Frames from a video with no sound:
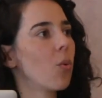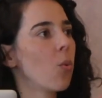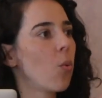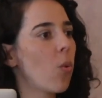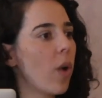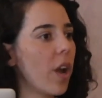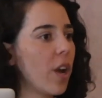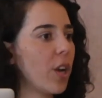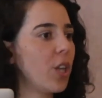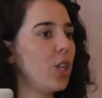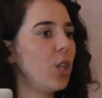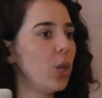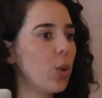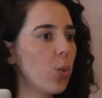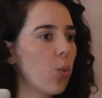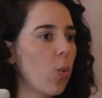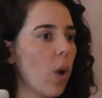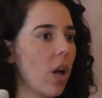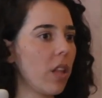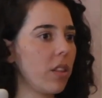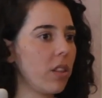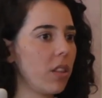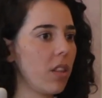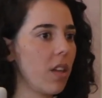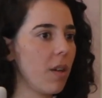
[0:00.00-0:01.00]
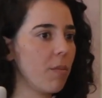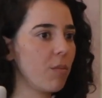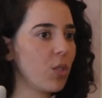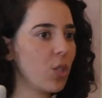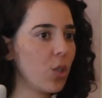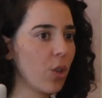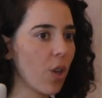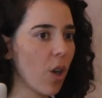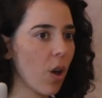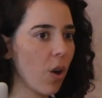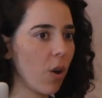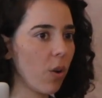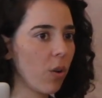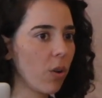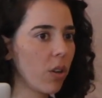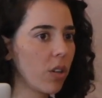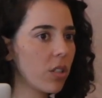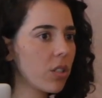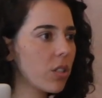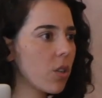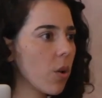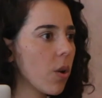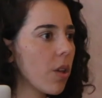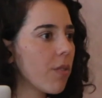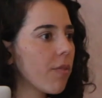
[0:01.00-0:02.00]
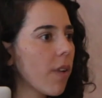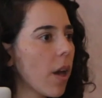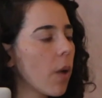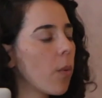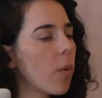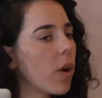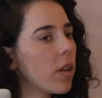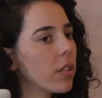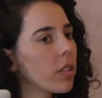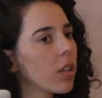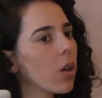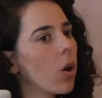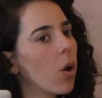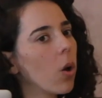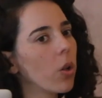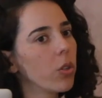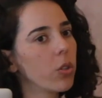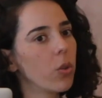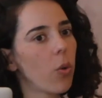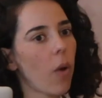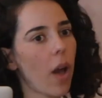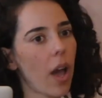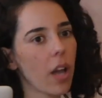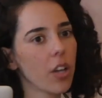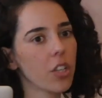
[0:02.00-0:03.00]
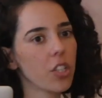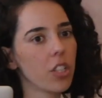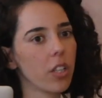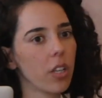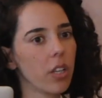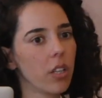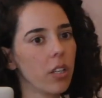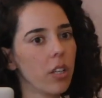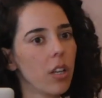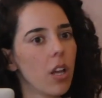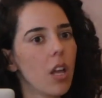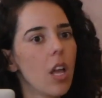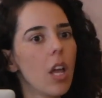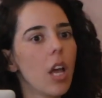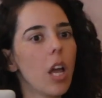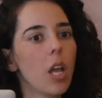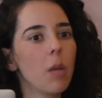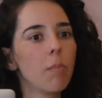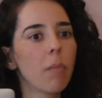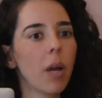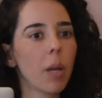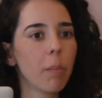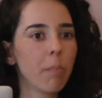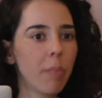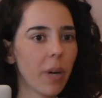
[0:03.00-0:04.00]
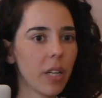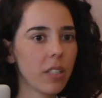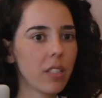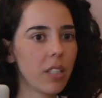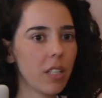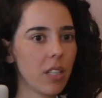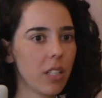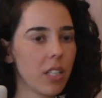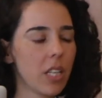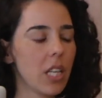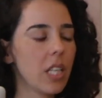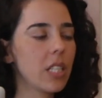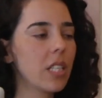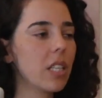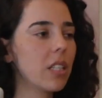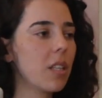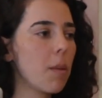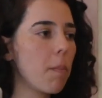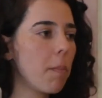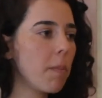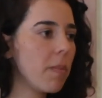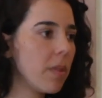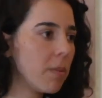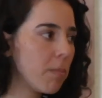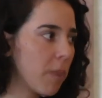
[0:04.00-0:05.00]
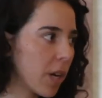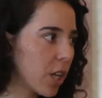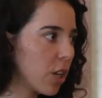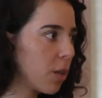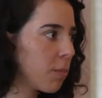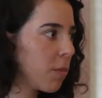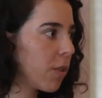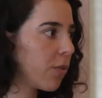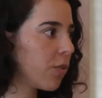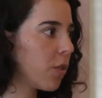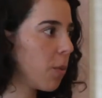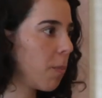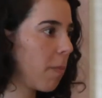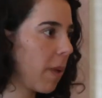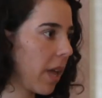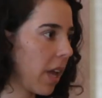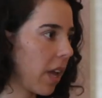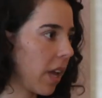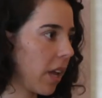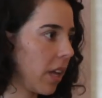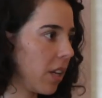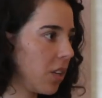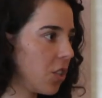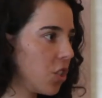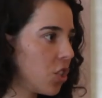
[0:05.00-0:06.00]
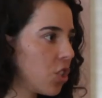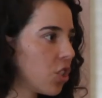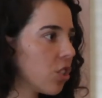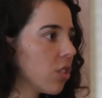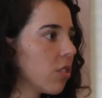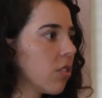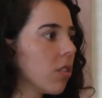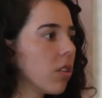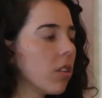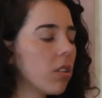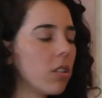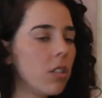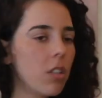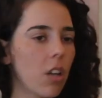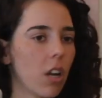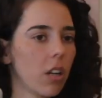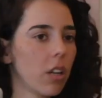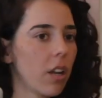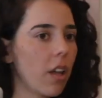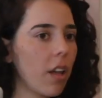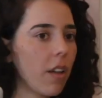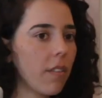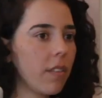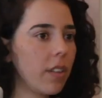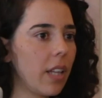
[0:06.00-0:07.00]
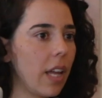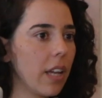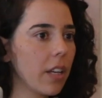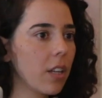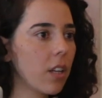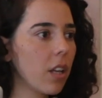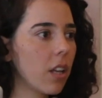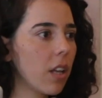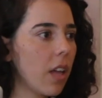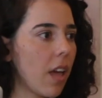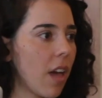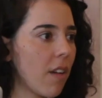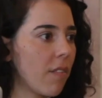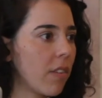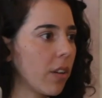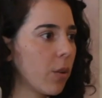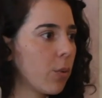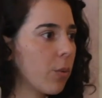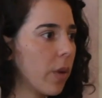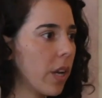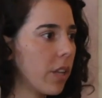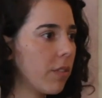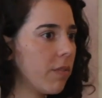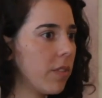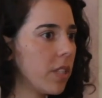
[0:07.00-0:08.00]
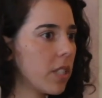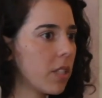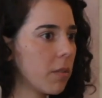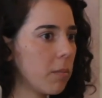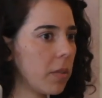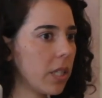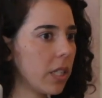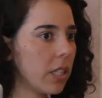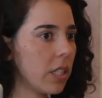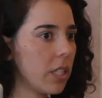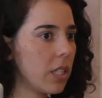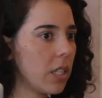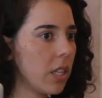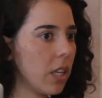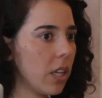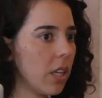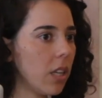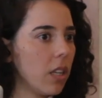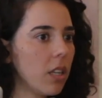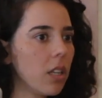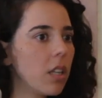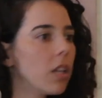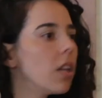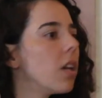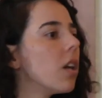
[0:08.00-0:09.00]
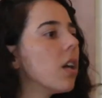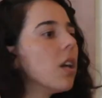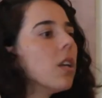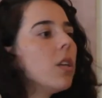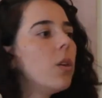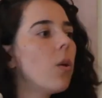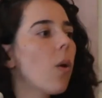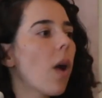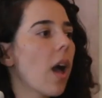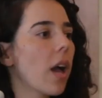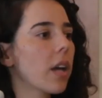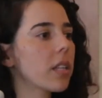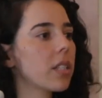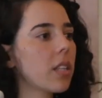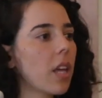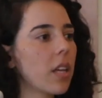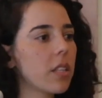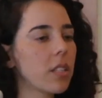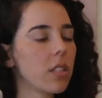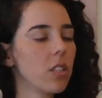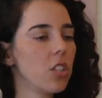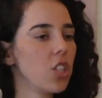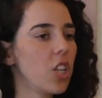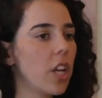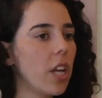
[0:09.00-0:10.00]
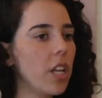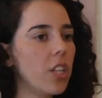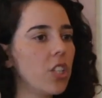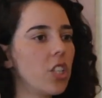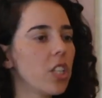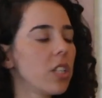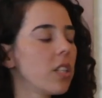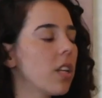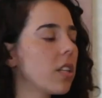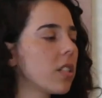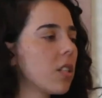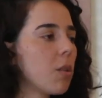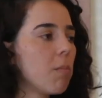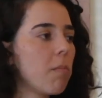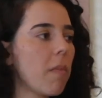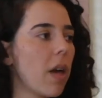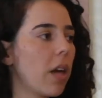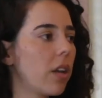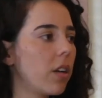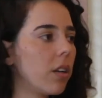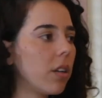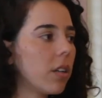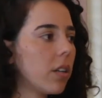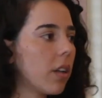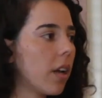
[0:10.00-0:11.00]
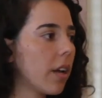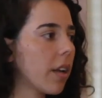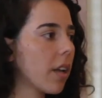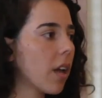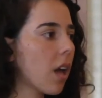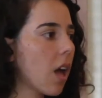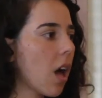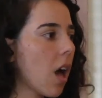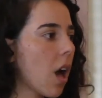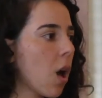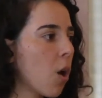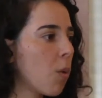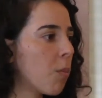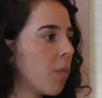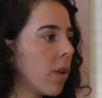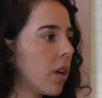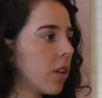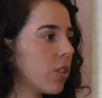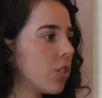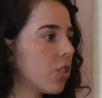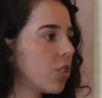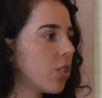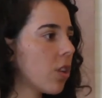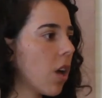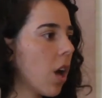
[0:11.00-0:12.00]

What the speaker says: where you want them to go. So if I want a call to action and my button is at the bottom of the page, not have a great visibility, UX has to change. It doesn't matter like how much